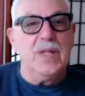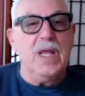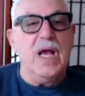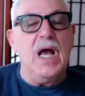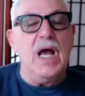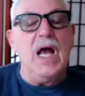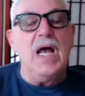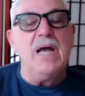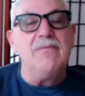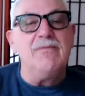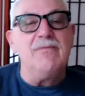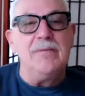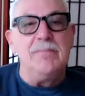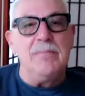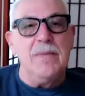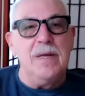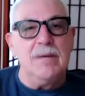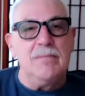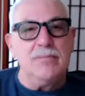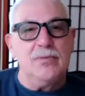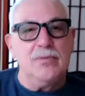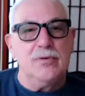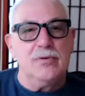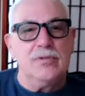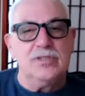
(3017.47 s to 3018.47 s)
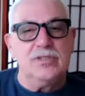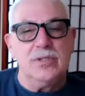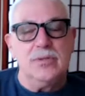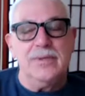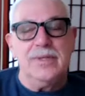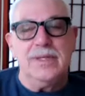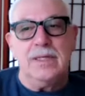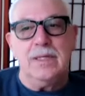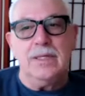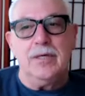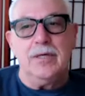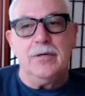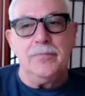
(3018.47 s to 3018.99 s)
I remember
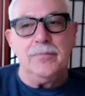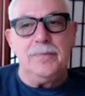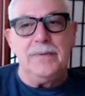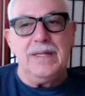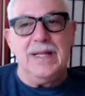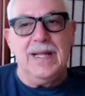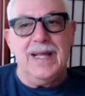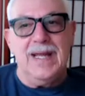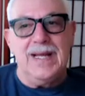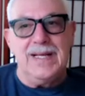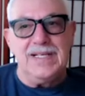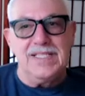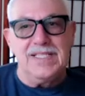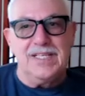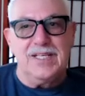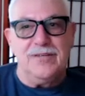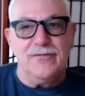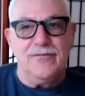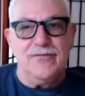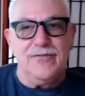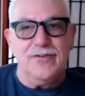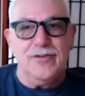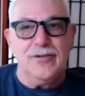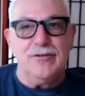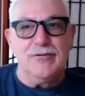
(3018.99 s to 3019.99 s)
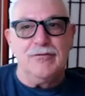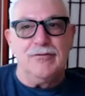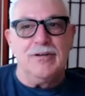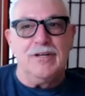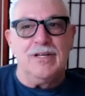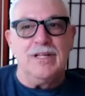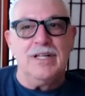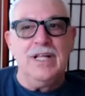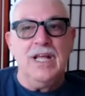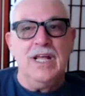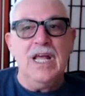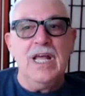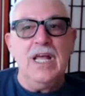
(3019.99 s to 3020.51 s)
doing an open casket
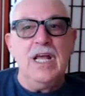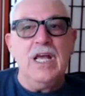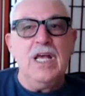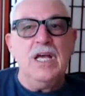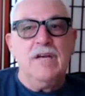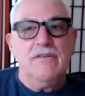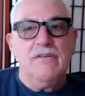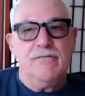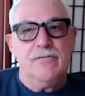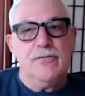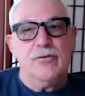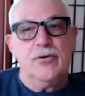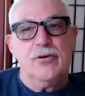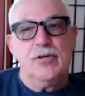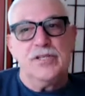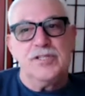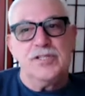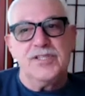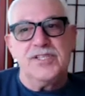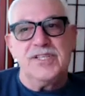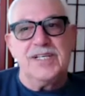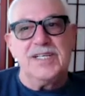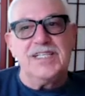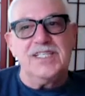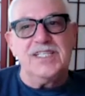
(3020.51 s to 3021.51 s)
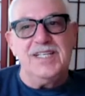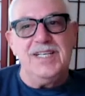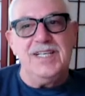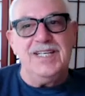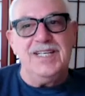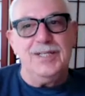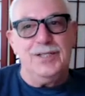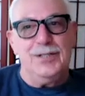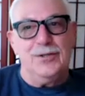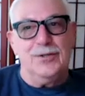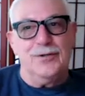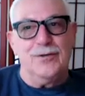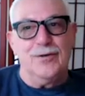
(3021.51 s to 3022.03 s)
funeral for a
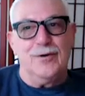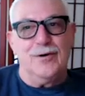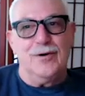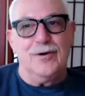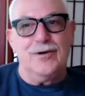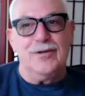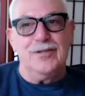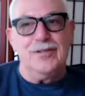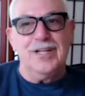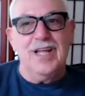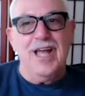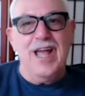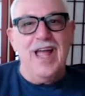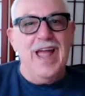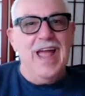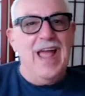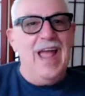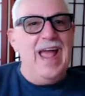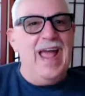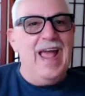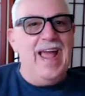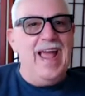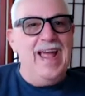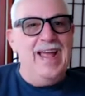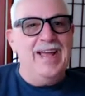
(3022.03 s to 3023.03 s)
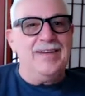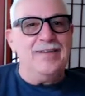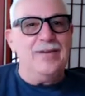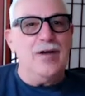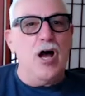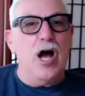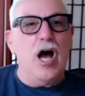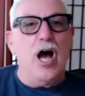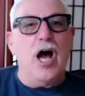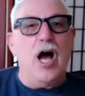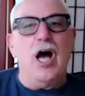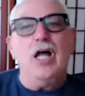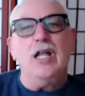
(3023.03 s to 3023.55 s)
16-year-old, and
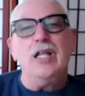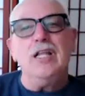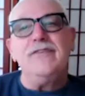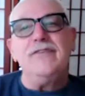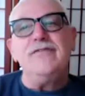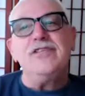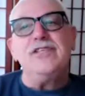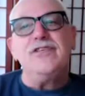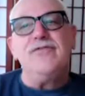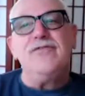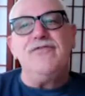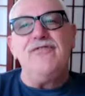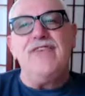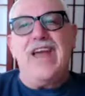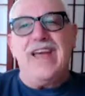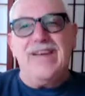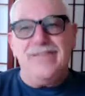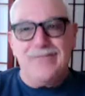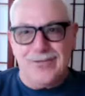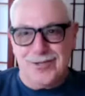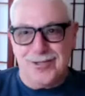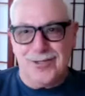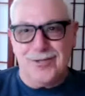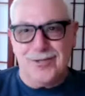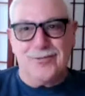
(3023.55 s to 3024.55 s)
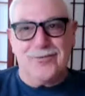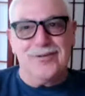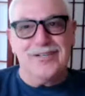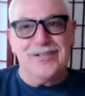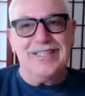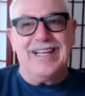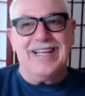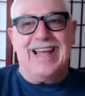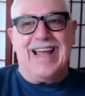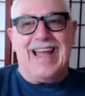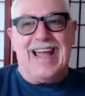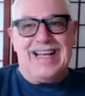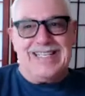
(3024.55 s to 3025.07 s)
all of his favorites were in
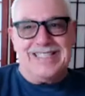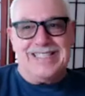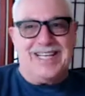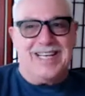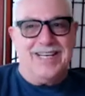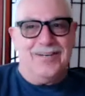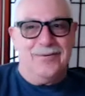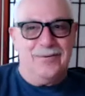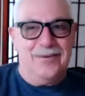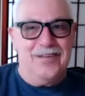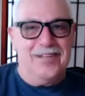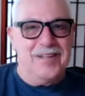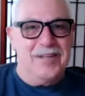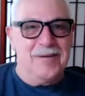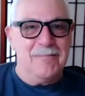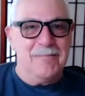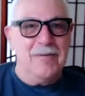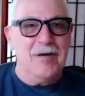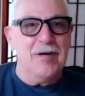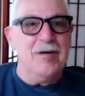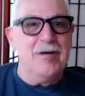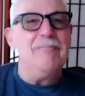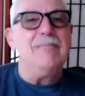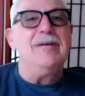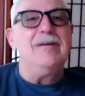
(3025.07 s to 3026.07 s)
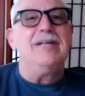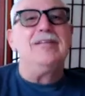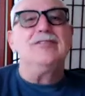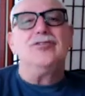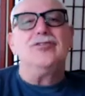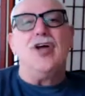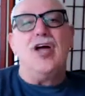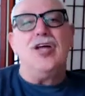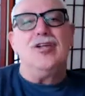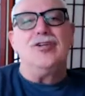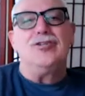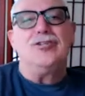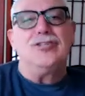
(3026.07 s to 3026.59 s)
the casket with him.
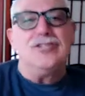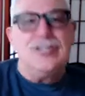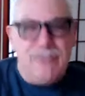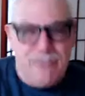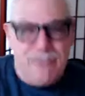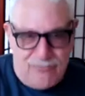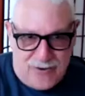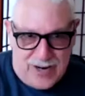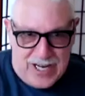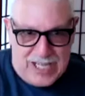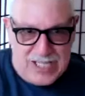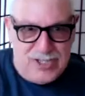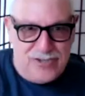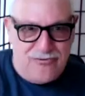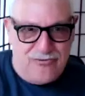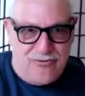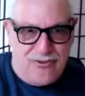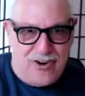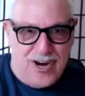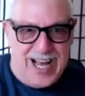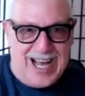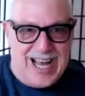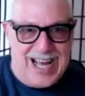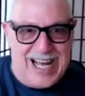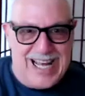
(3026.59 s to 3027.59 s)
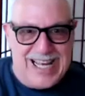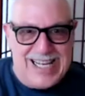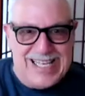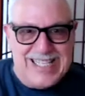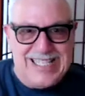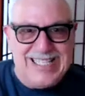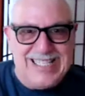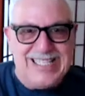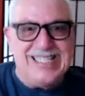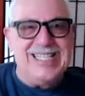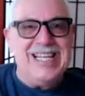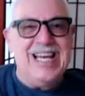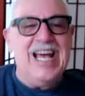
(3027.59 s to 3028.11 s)
McDonald's French
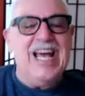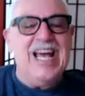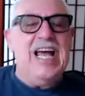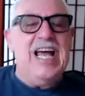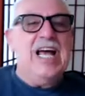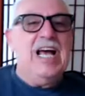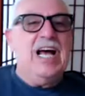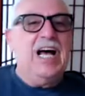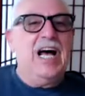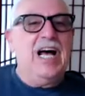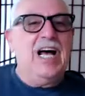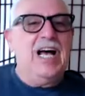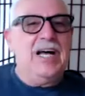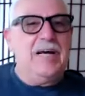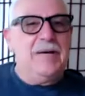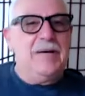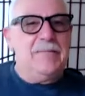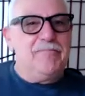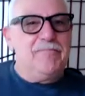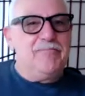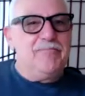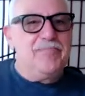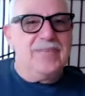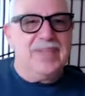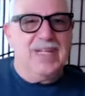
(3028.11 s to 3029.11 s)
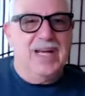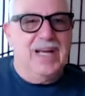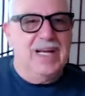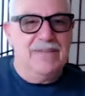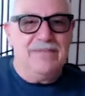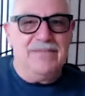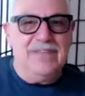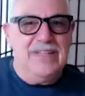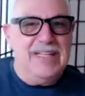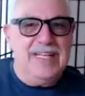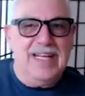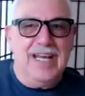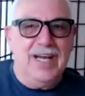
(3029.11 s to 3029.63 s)
fries, a
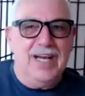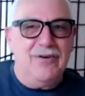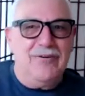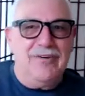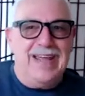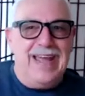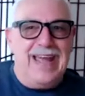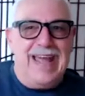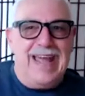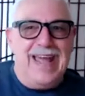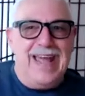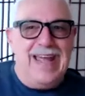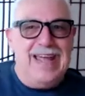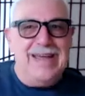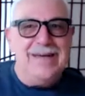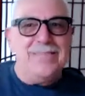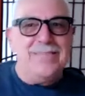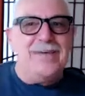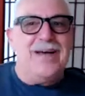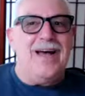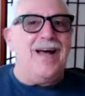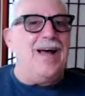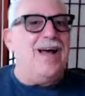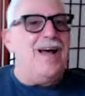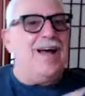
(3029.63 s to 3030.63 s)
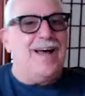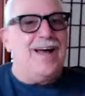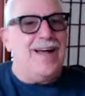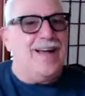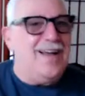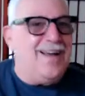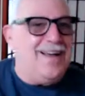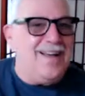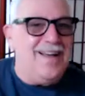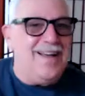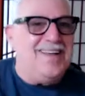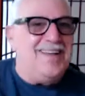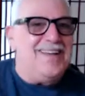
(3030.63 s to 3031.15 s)
video game, they
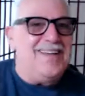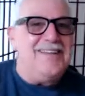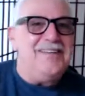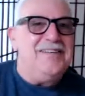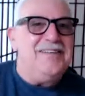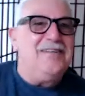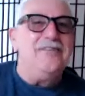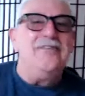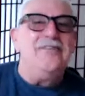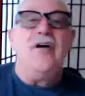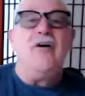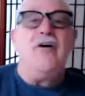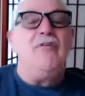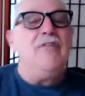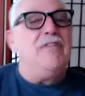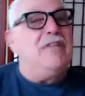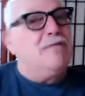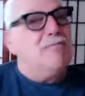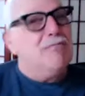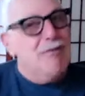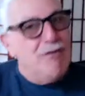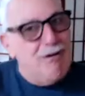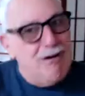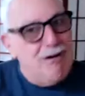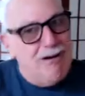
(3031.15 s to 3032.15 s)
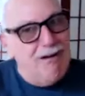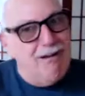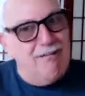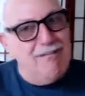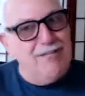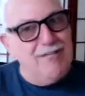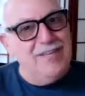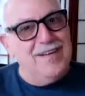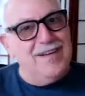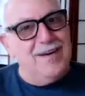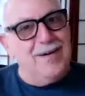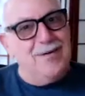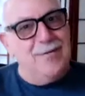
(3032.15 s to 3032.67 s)
were all
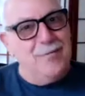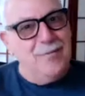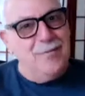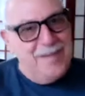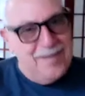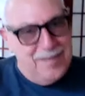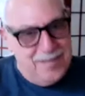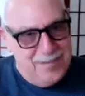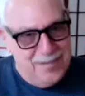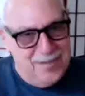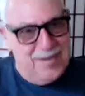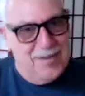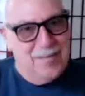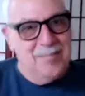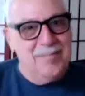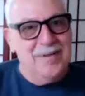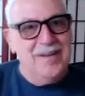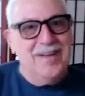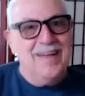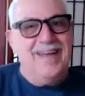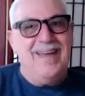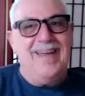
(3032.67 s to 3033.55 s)
there with him.